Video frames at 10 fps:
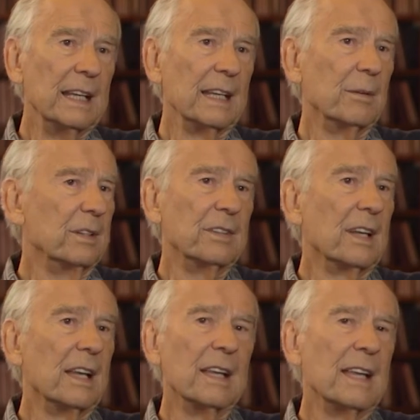He was,
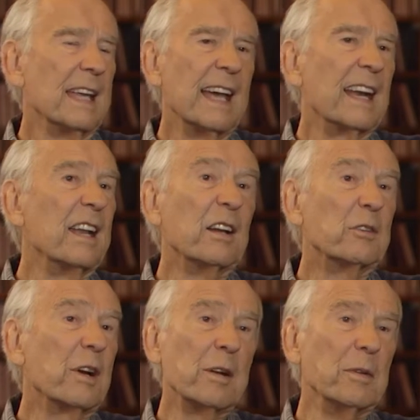he had an
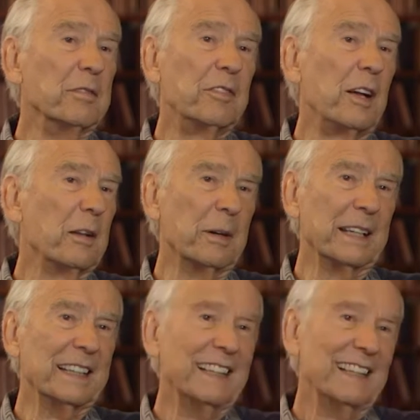incredible
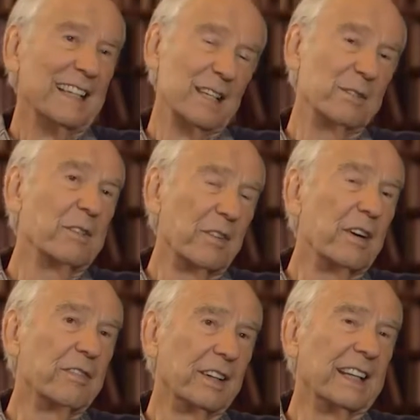following he was a
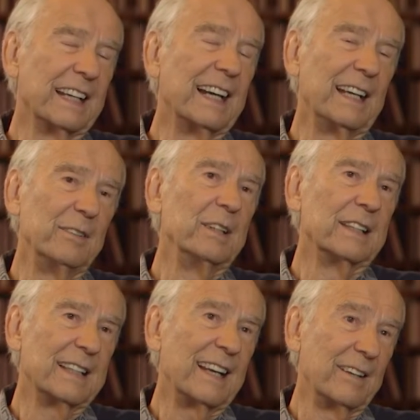very funny guy. He
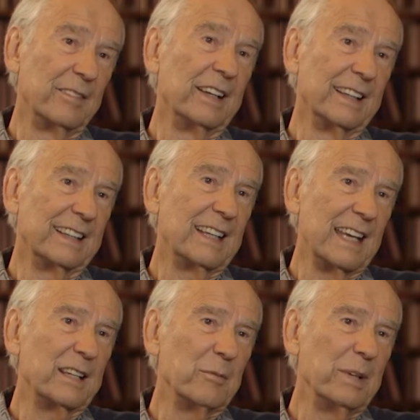kind of uh,
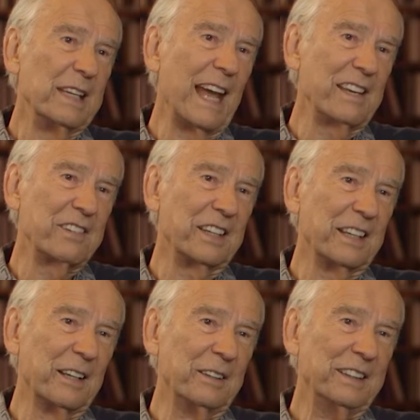he could be nasty
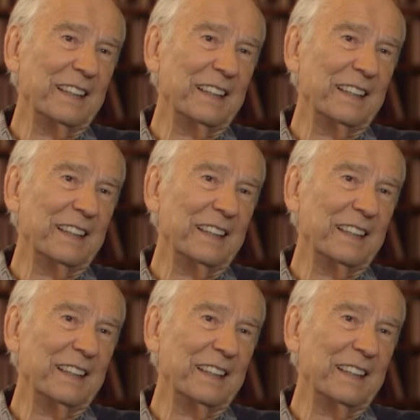though